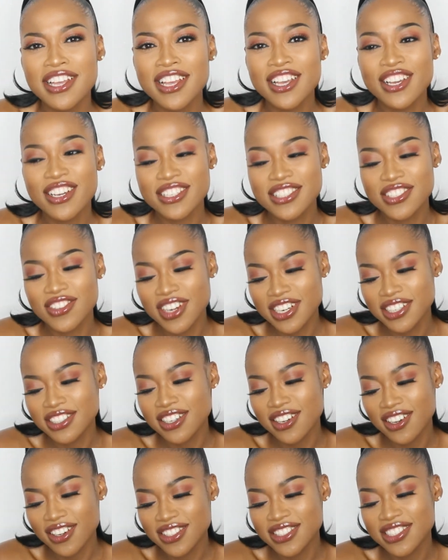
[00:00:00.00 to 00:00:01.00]
because right
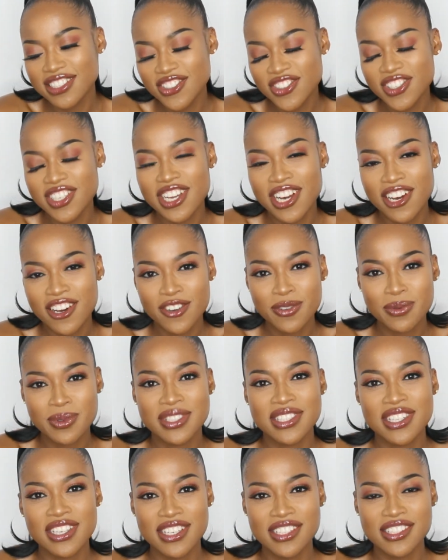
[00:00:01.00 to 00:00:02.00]
now it's literally
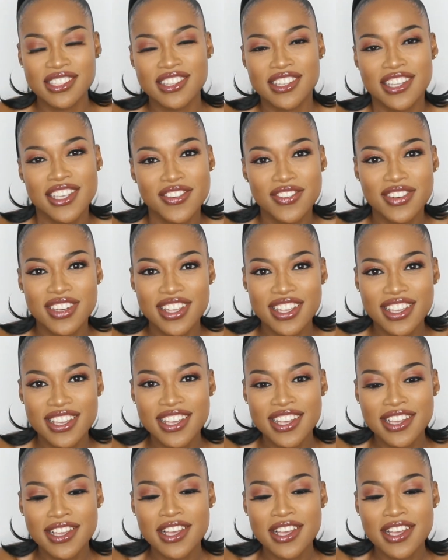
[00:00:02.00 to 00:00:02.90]
8:30 in the evening.